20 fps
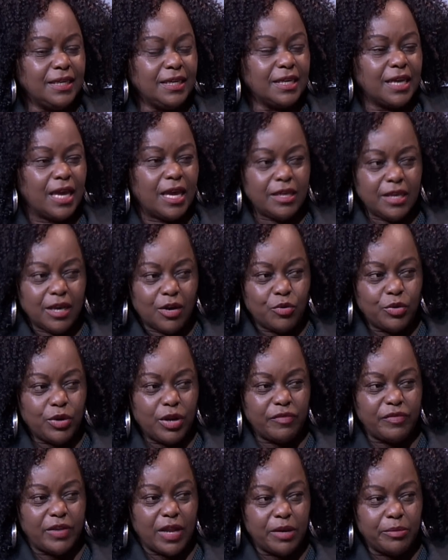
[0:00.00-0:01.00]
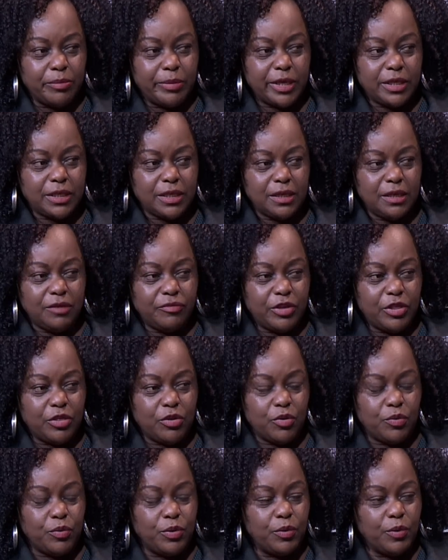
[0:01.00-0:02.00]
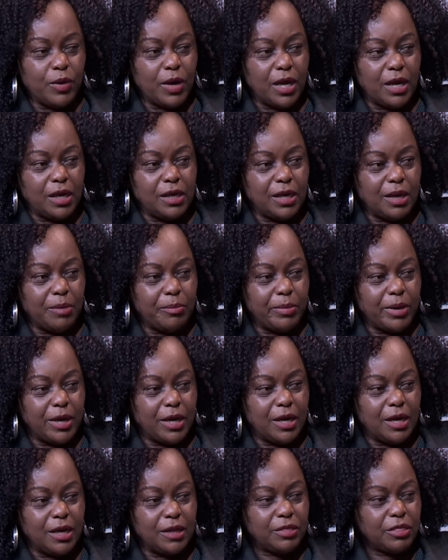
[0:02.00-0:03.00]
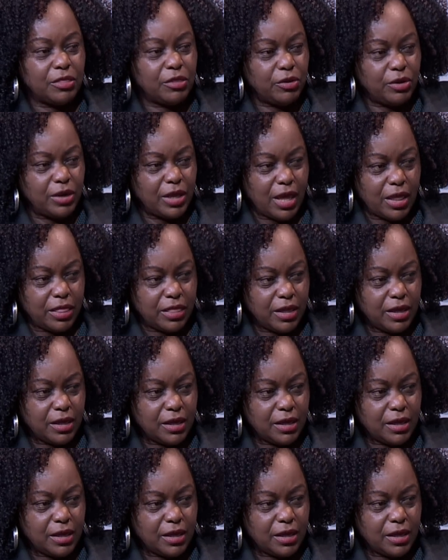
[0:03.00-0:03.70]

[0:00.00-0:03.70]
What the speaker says: Kenya could have done better, even though we were number 3, I think.